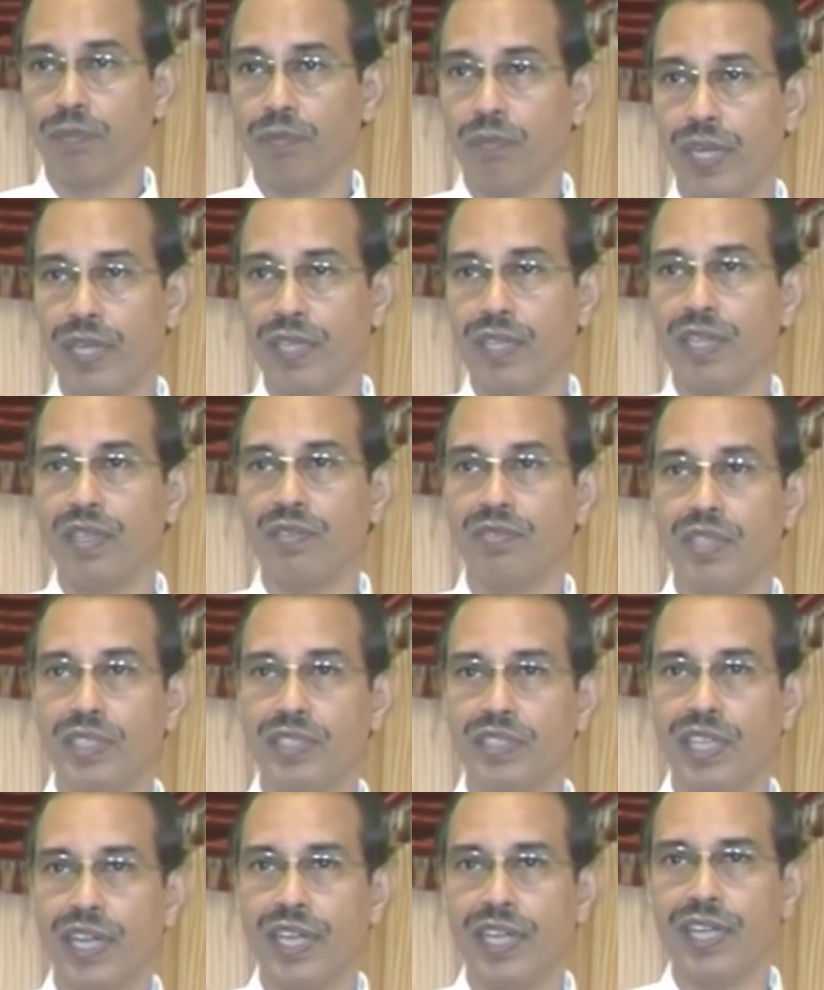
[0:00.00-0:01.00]
But if the
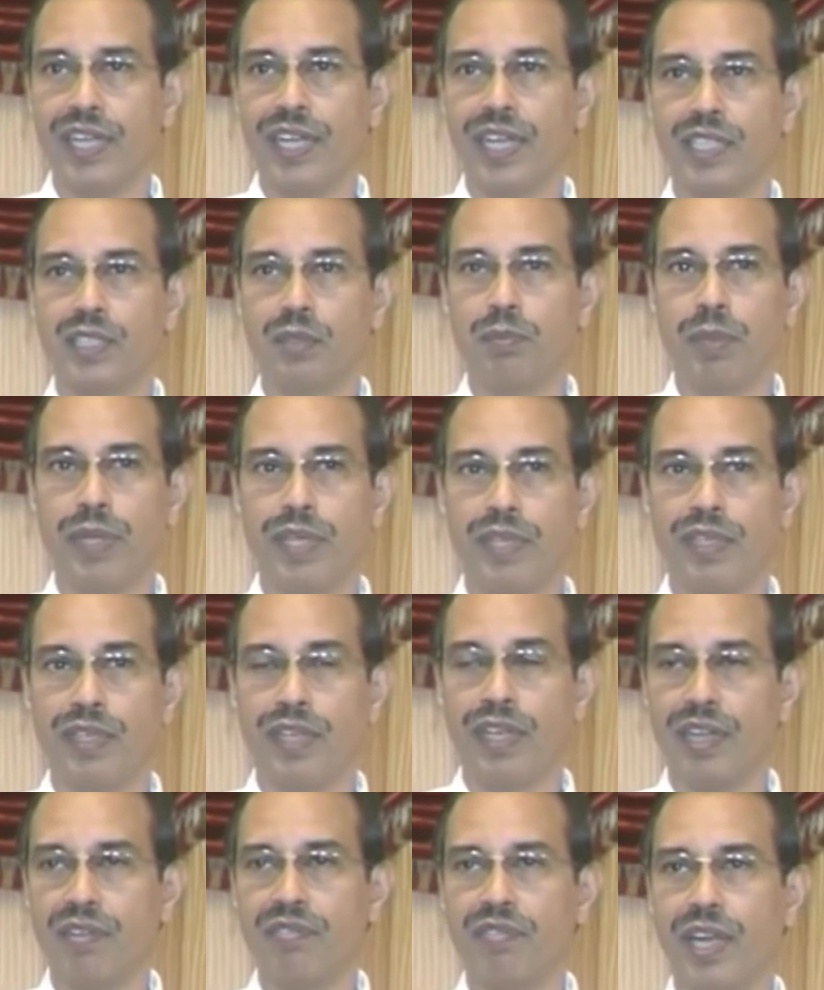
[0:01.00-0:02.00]
child has
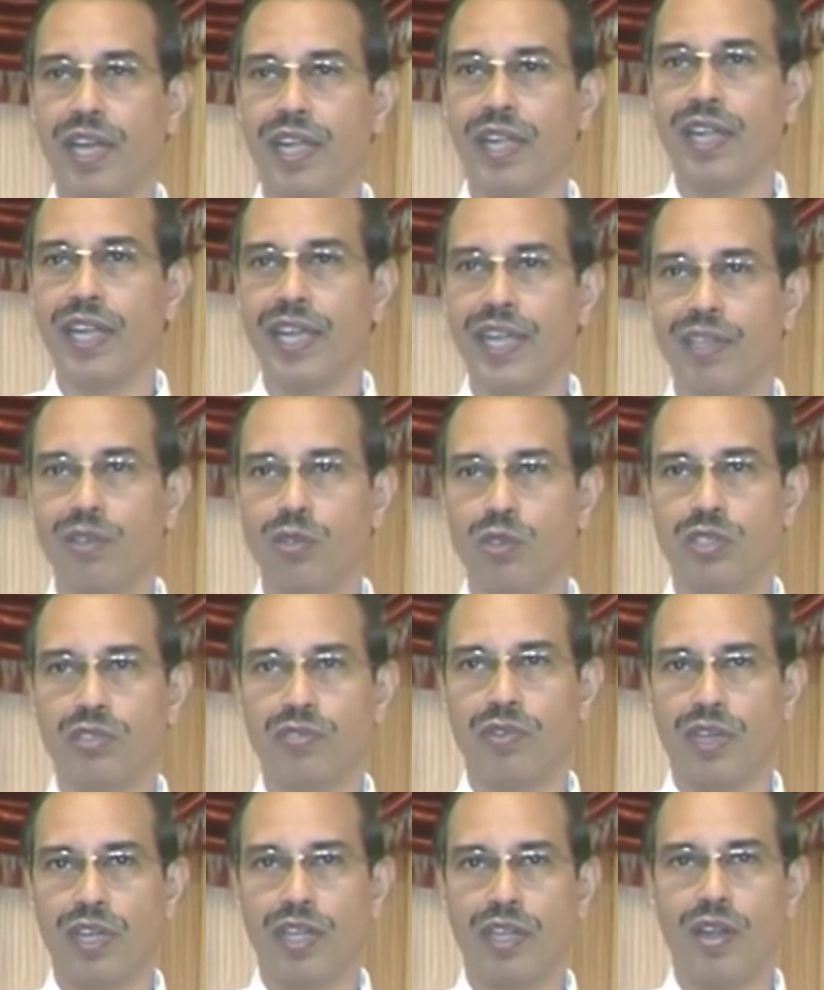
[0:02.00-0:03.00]
been left undiagnosed
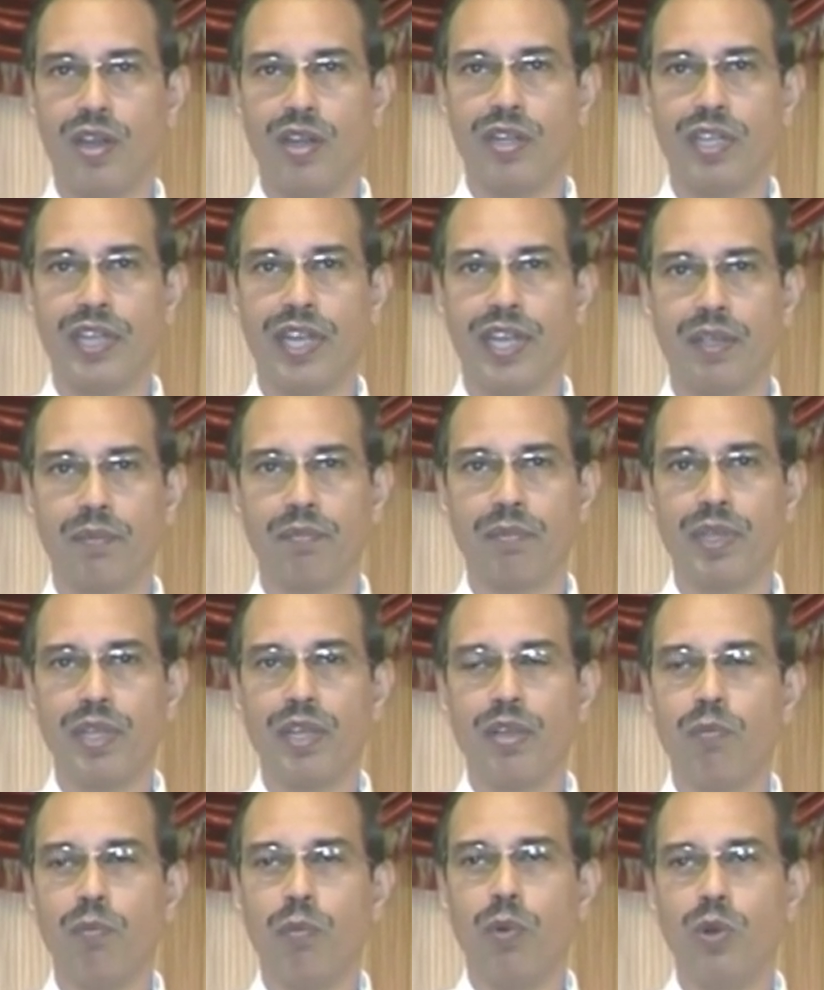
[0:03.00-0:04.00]
for a long time,
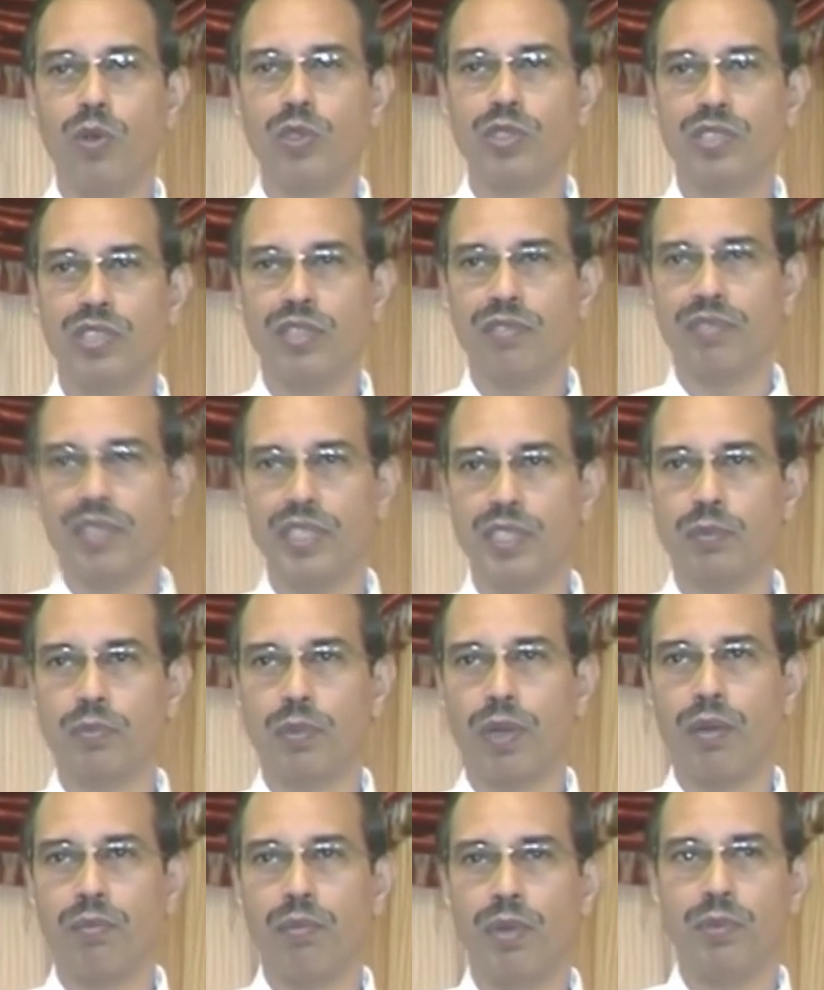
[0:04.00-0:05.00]
most of these
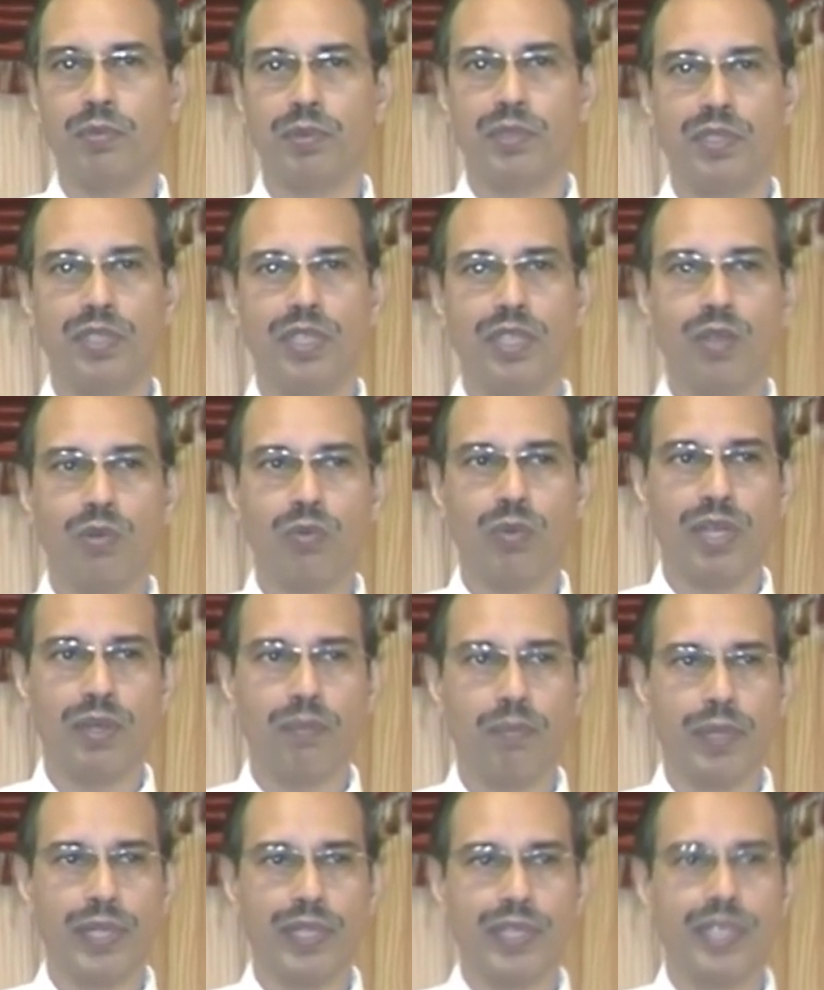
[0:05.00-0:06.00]
problems
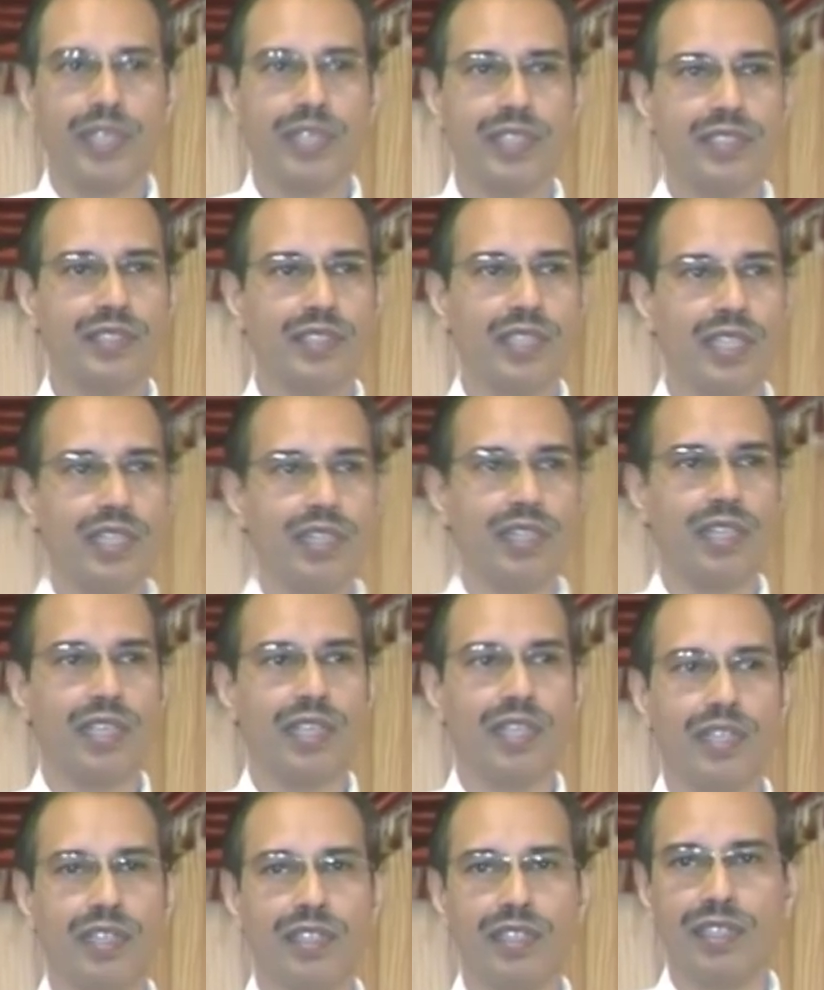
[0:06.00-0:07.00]
will be seen
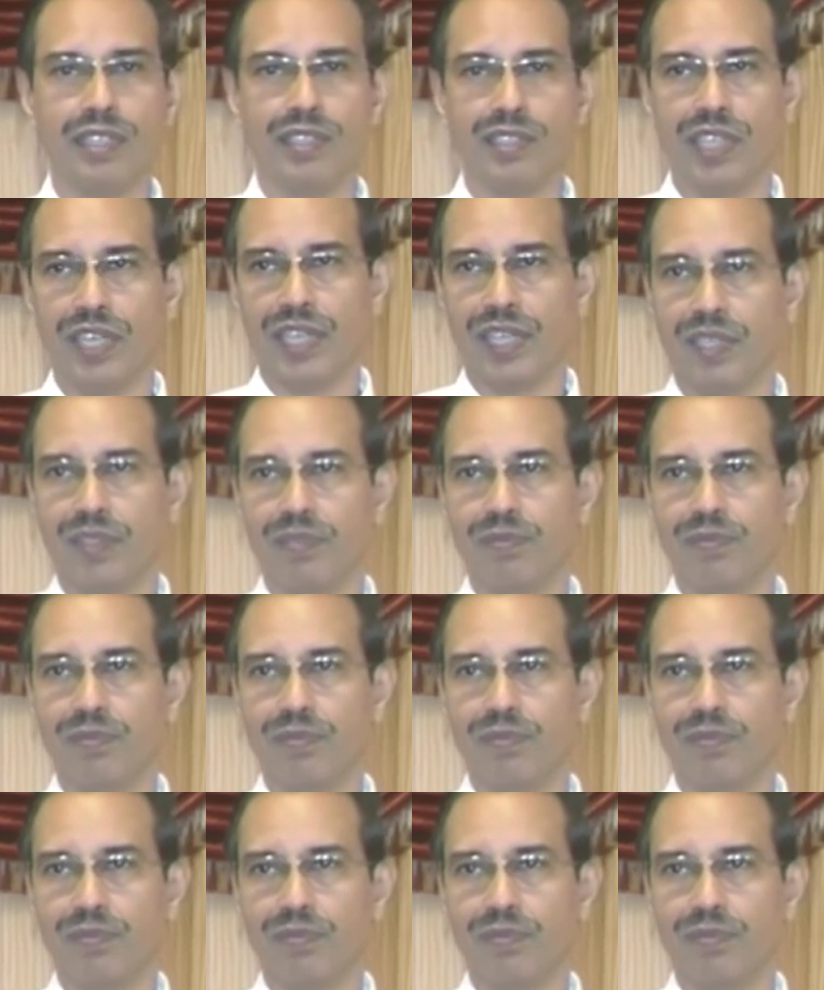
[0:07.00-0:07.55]
in the child.